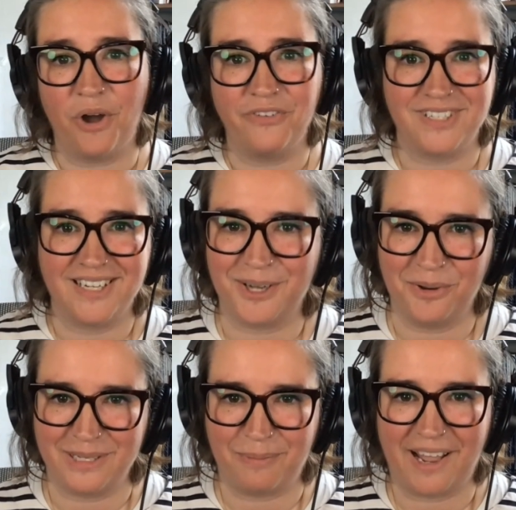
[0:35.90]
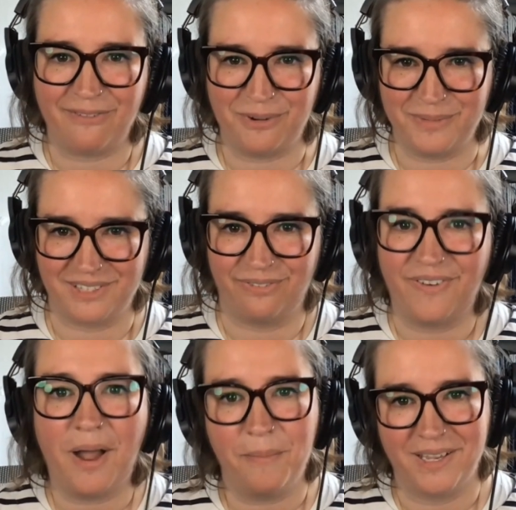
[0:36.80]
obviously Adobe's platform is
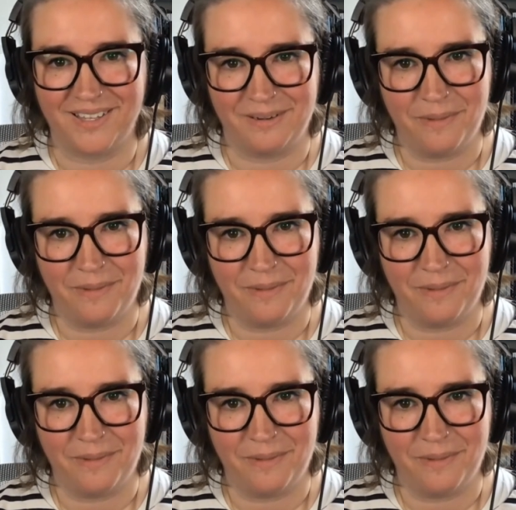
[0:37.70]
far bigger than